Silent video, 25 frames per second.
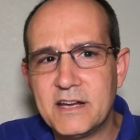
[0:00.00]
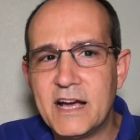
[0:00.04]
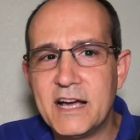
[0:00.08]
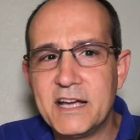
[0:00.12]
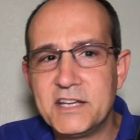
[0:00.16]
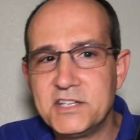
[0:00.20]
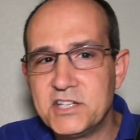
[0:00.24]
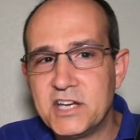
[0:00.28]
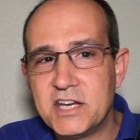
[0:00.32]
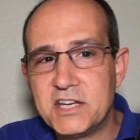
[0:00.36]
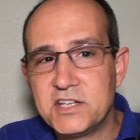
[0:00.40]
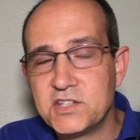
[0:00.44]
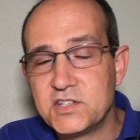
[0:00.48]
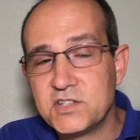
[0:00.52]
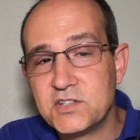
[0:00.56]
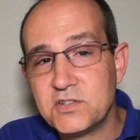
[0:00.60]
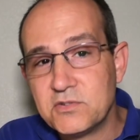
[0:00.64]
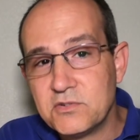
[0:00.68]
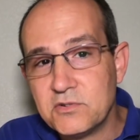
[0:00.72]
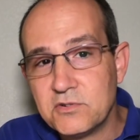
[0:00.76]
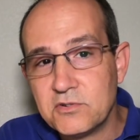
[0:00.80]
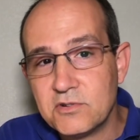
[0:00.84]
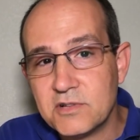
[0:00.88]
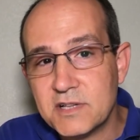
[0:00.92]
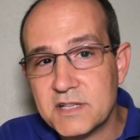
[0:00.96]
I changed it to
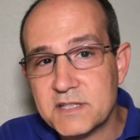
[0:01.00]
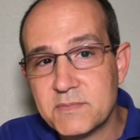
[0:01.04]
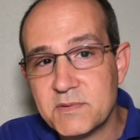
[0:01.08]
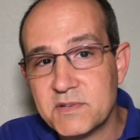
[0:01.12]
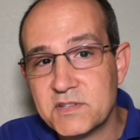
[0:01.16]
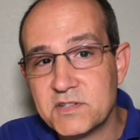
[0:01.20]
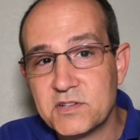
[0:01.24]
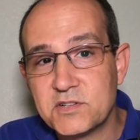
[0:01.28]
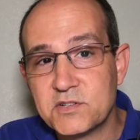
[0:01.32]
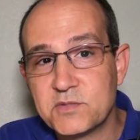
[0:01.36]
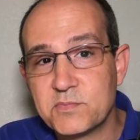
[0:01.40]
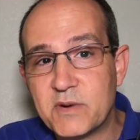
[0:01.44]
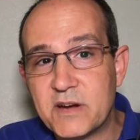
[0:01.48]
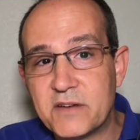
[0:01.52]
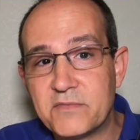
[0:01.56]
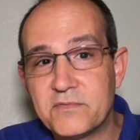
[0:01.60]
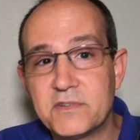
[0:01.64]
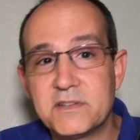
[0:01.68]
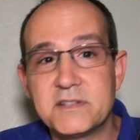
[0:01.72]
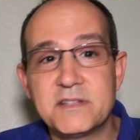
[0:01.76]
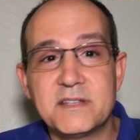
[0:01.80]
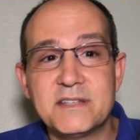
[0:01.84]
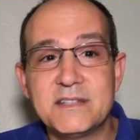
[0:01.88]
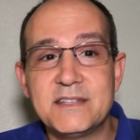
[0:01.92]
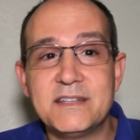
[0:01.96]
Google as my search
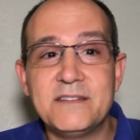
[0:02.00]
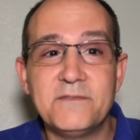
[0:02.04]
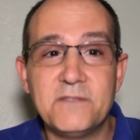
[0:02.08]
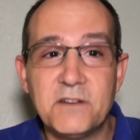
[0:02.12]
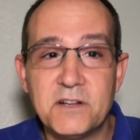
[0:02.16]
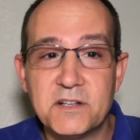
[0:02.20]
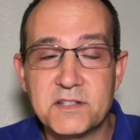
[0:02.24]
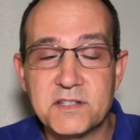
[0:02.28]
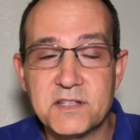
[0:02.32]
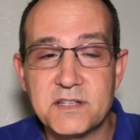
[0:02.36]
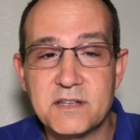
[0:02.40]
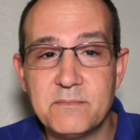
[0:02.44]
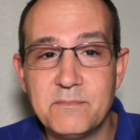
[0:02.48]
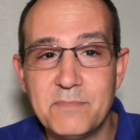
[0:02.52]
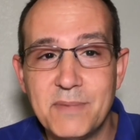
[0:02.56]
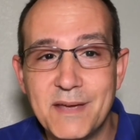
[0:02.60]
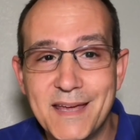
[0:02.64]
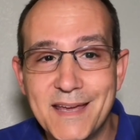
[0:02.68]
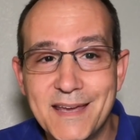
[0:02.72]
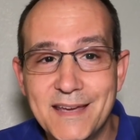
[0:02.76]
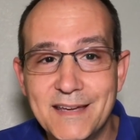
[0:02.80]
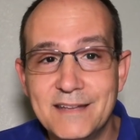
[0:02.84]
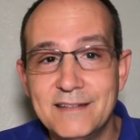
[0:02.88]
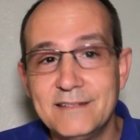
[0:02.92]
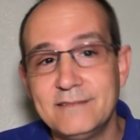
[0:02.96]
preference. It defaults to
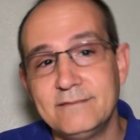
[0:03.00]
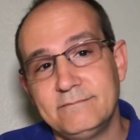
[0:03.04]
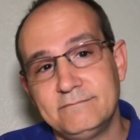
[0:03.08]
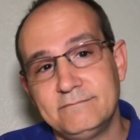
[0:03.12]
Bing.